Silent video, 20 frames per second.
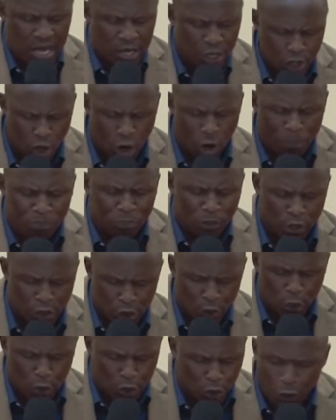You know,
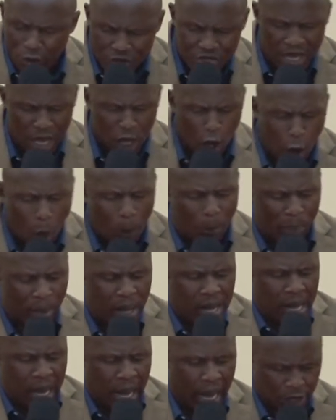you lose the hope
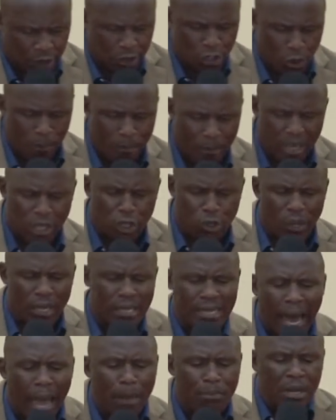and you make your
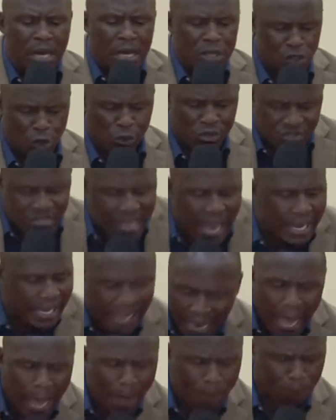life to
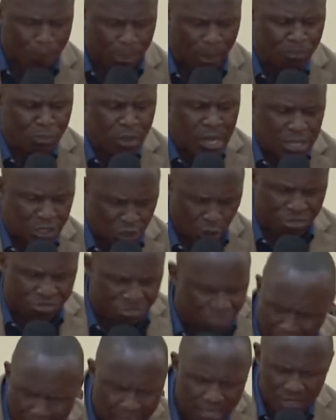succumb to
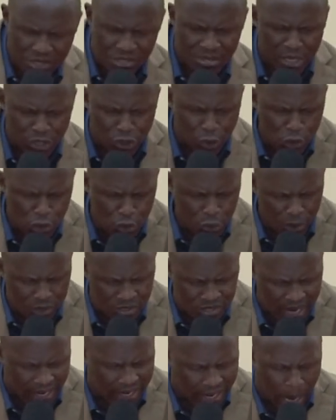things that you should not
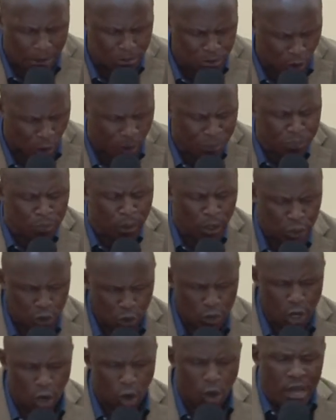succumb to.
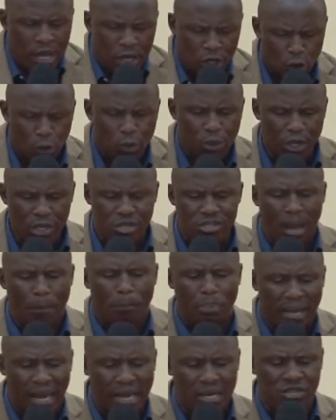You know, you reach a
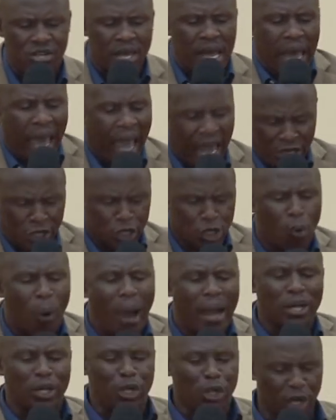place and you
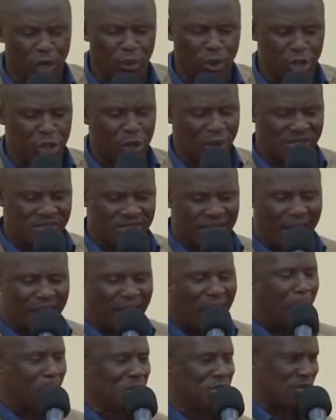agree with your
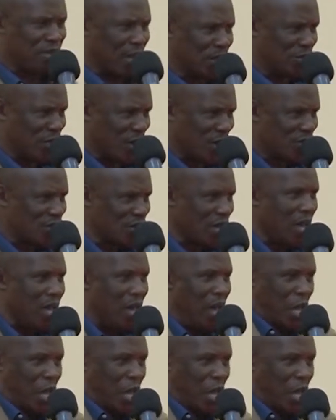circumstances.